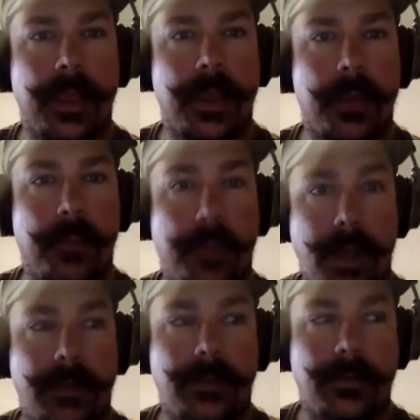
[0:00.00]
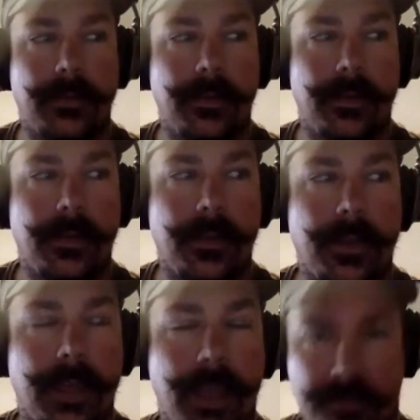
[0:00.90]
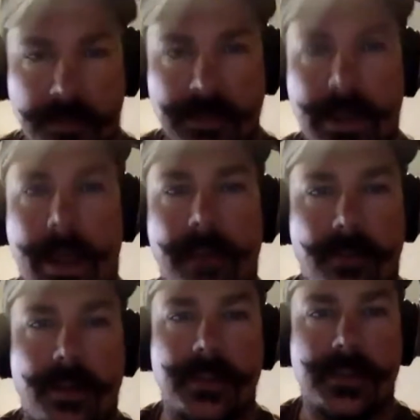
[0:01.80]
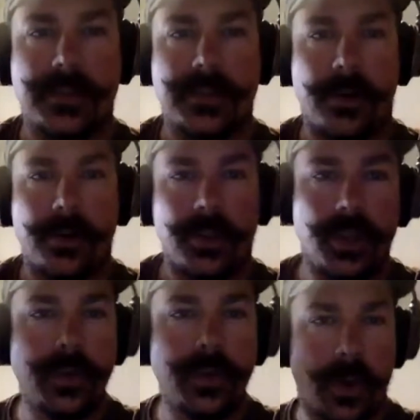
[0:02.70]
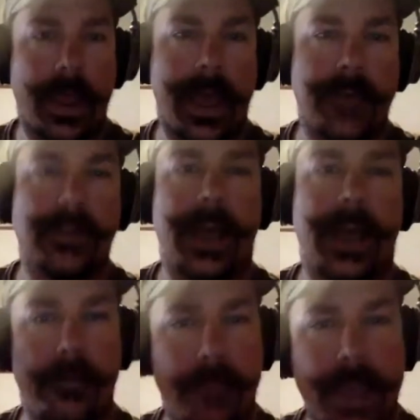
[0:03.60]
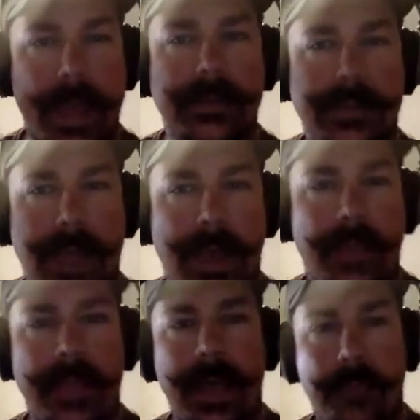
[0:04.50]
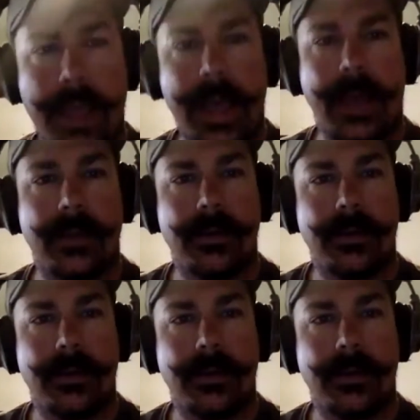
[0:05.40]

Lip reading: But if it's high front of center, you don't have a lot of mass on that back.